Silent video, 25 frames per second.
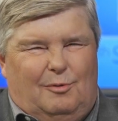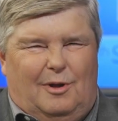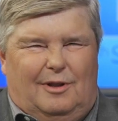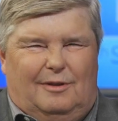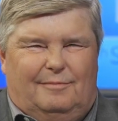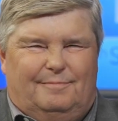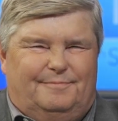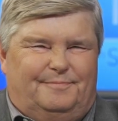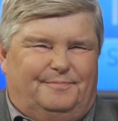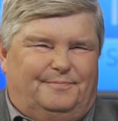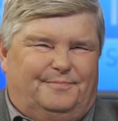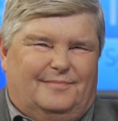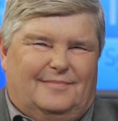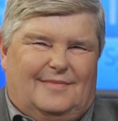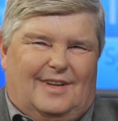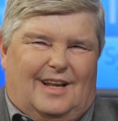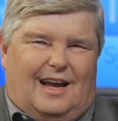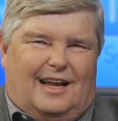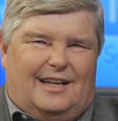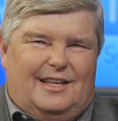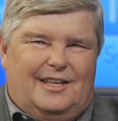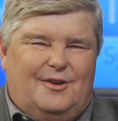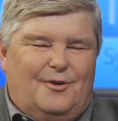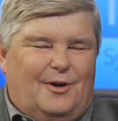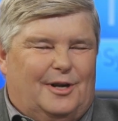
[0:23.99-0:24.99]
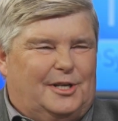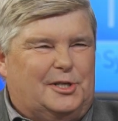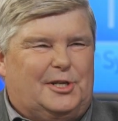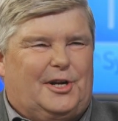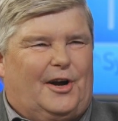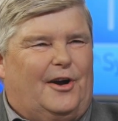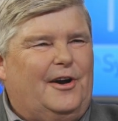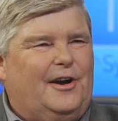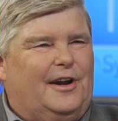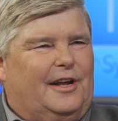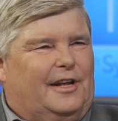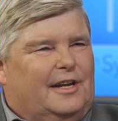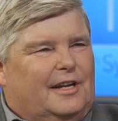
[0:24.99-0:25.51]
Well, you know, I
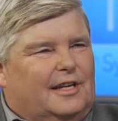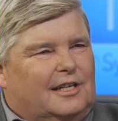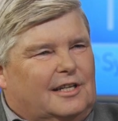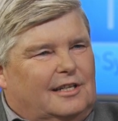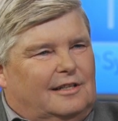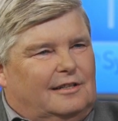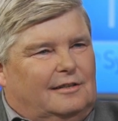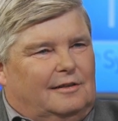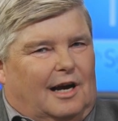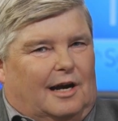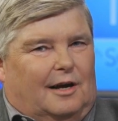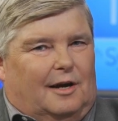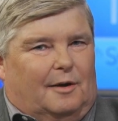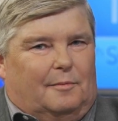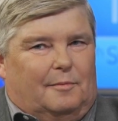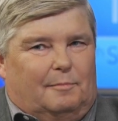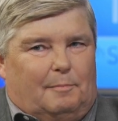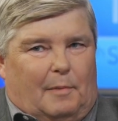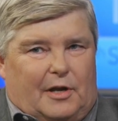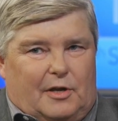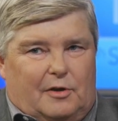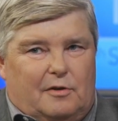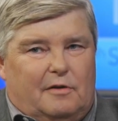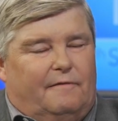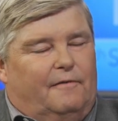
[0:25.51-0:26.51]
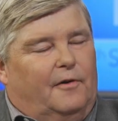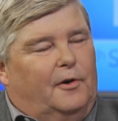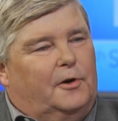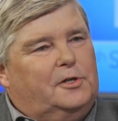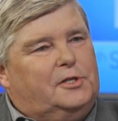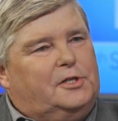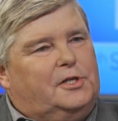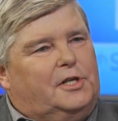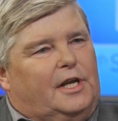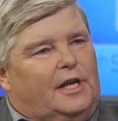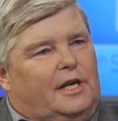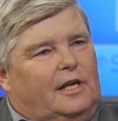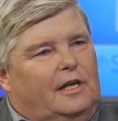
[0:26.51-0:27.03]
started my
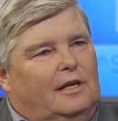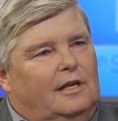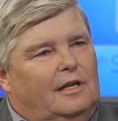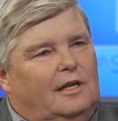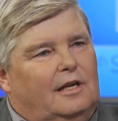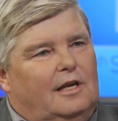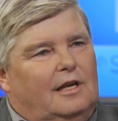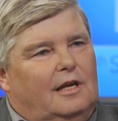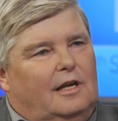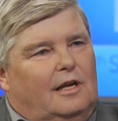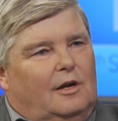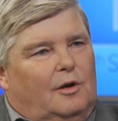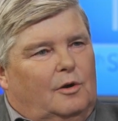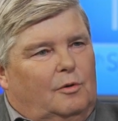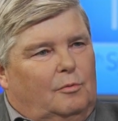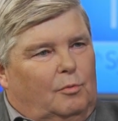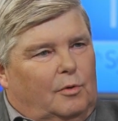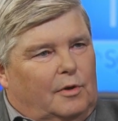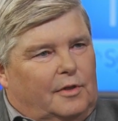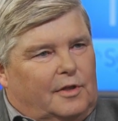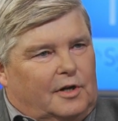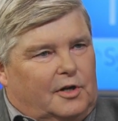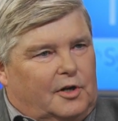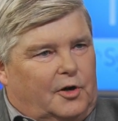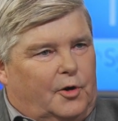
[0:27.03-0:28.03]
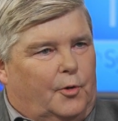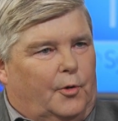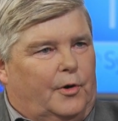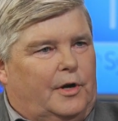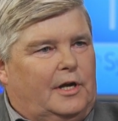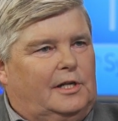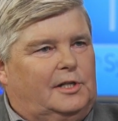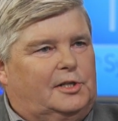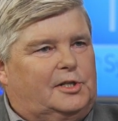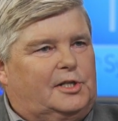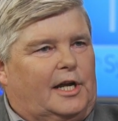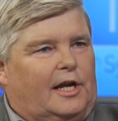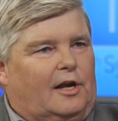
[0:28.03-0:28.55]
university with a degree
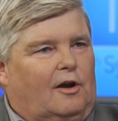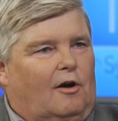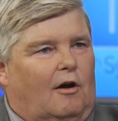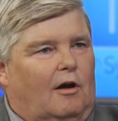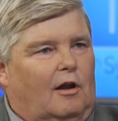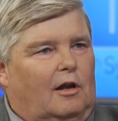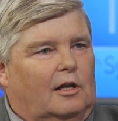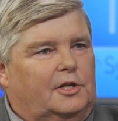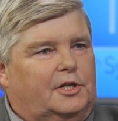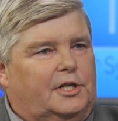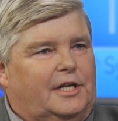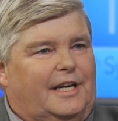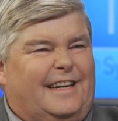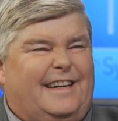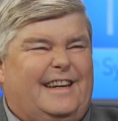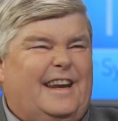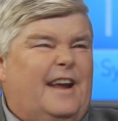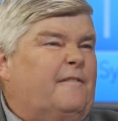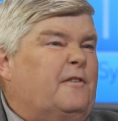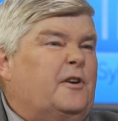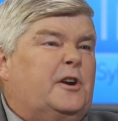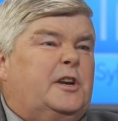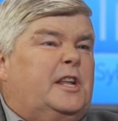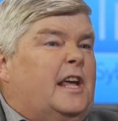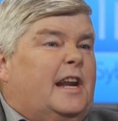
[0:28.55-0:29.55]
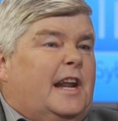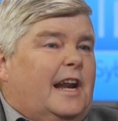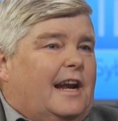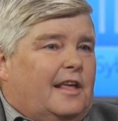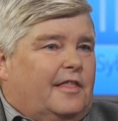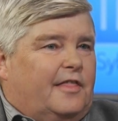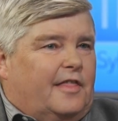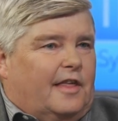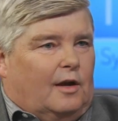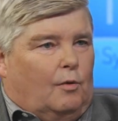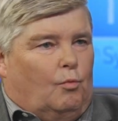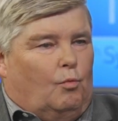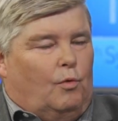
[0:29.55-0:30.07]
in psychology, never did
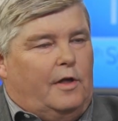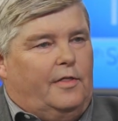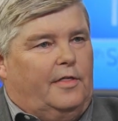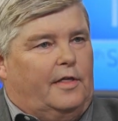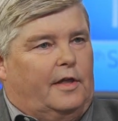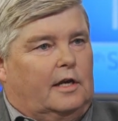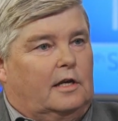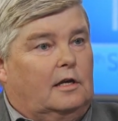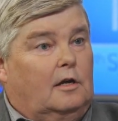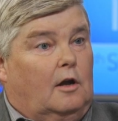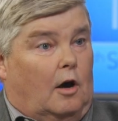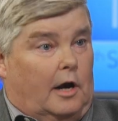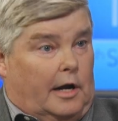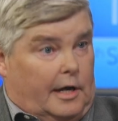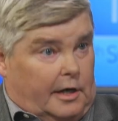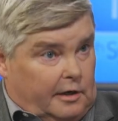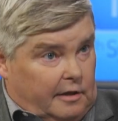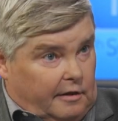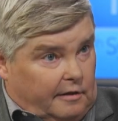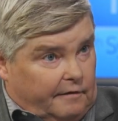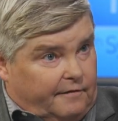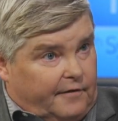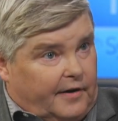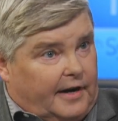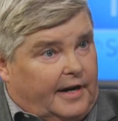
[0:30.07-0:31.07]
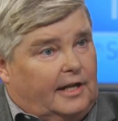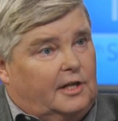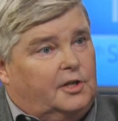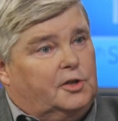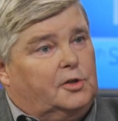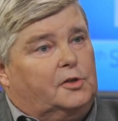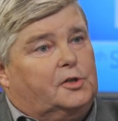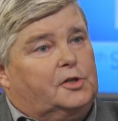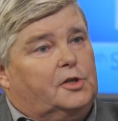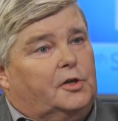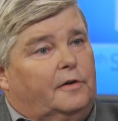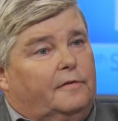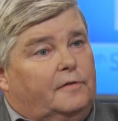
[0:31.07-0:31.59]
anything with it, got into the
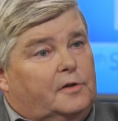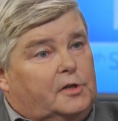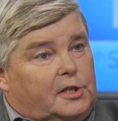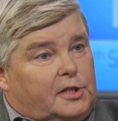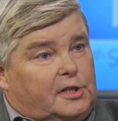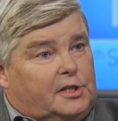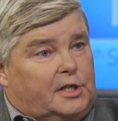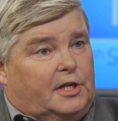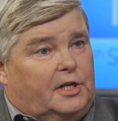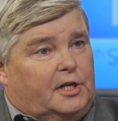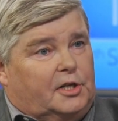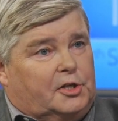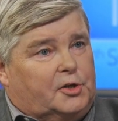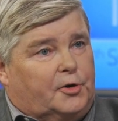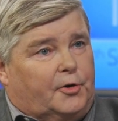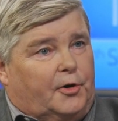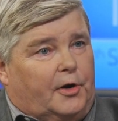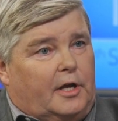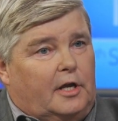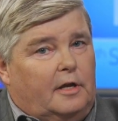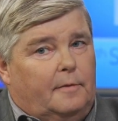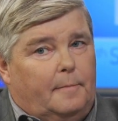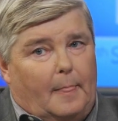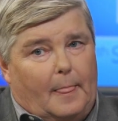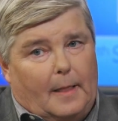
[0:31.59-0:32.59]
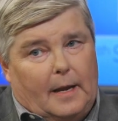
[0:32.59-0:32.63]
financial services industry,